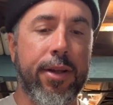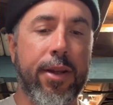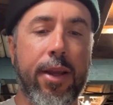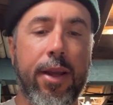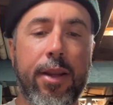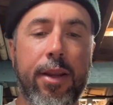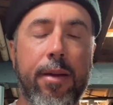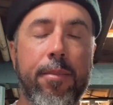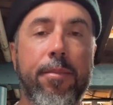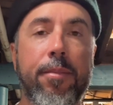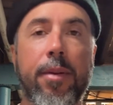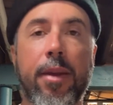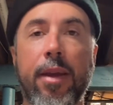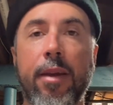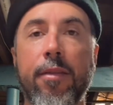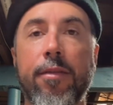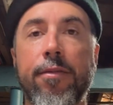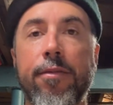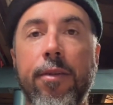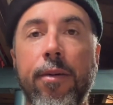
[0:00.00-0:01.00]
to end up
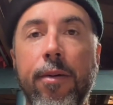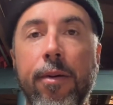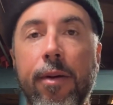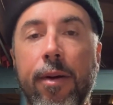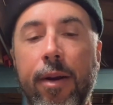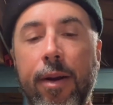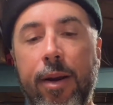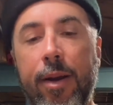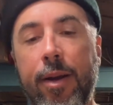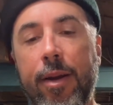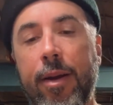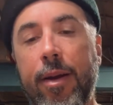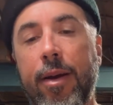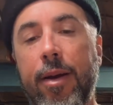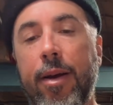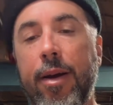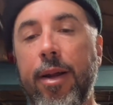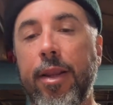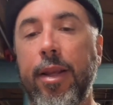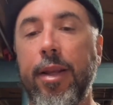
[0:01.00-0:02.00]
being 4
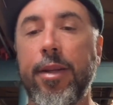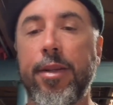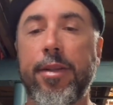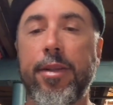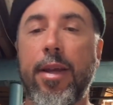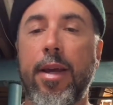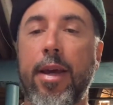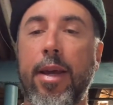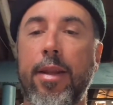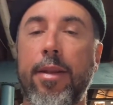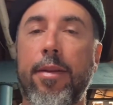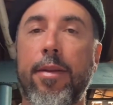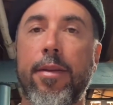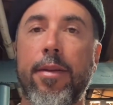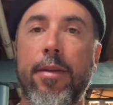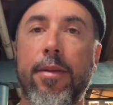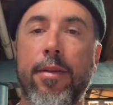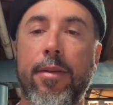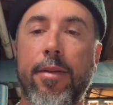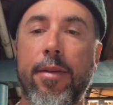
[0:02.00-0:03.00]
on each side,
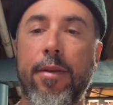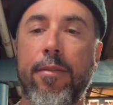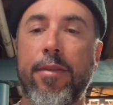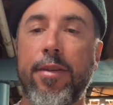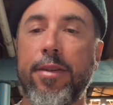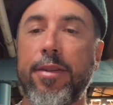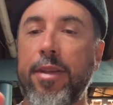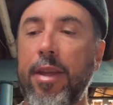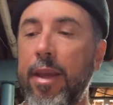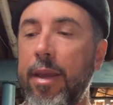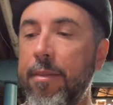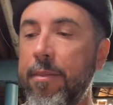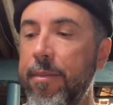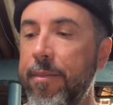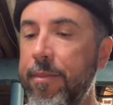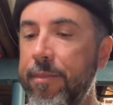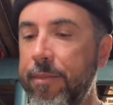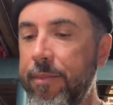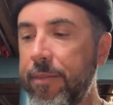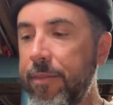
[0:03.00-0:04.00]
the same
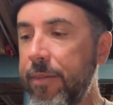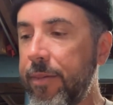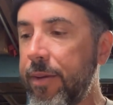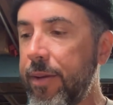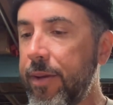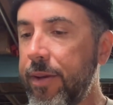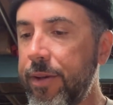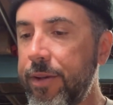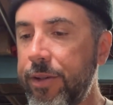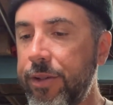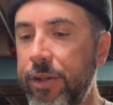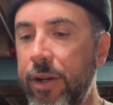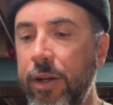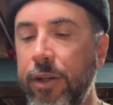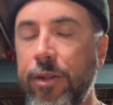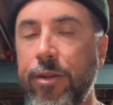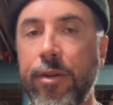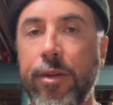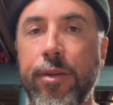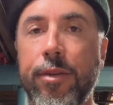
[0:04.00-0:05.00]

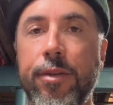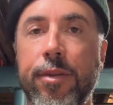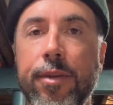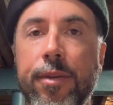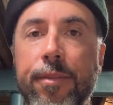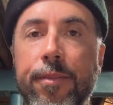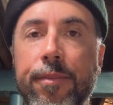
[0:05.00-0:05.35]
chartreuse.